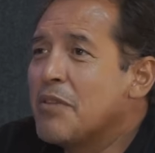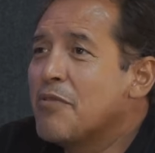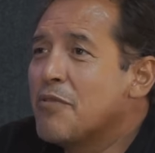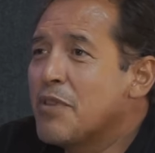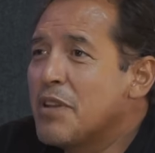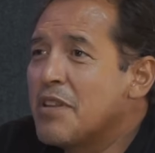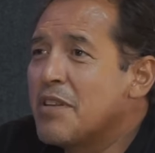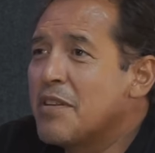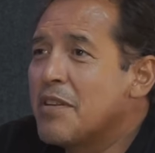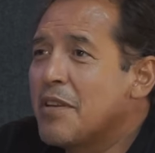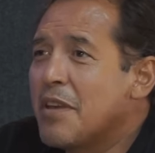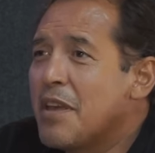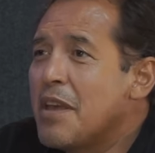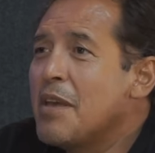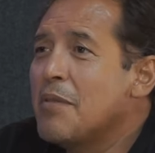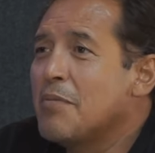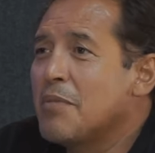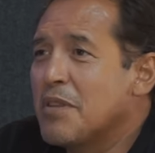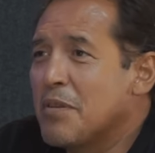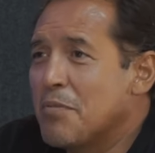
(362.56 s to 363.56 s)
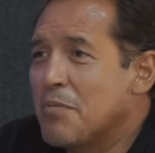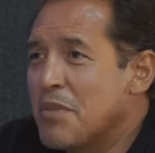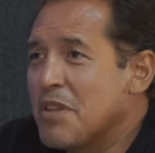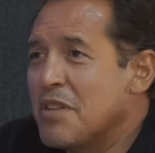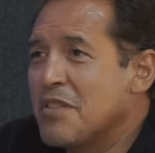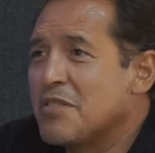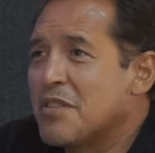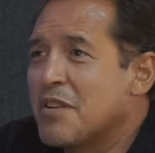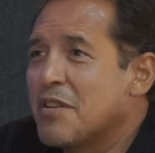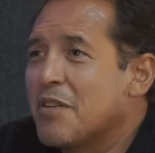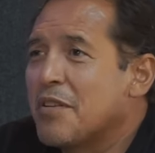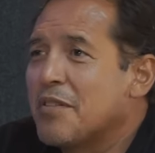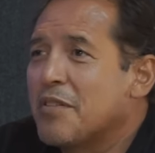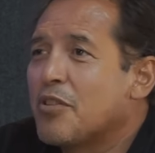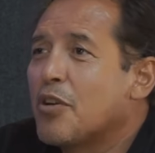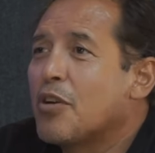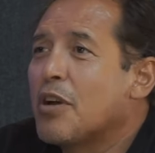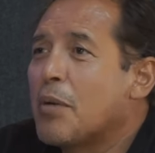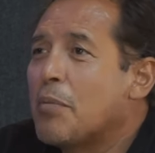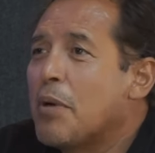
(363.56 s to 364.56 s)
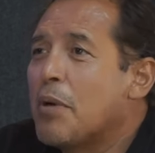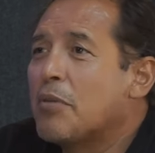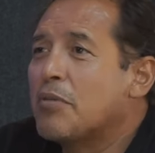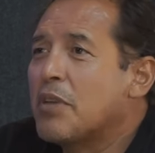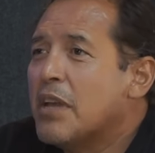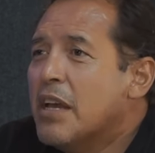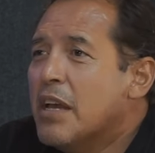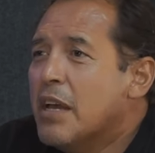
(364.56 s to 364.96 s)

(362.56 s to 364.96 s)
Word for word: with him and the minister and talk about,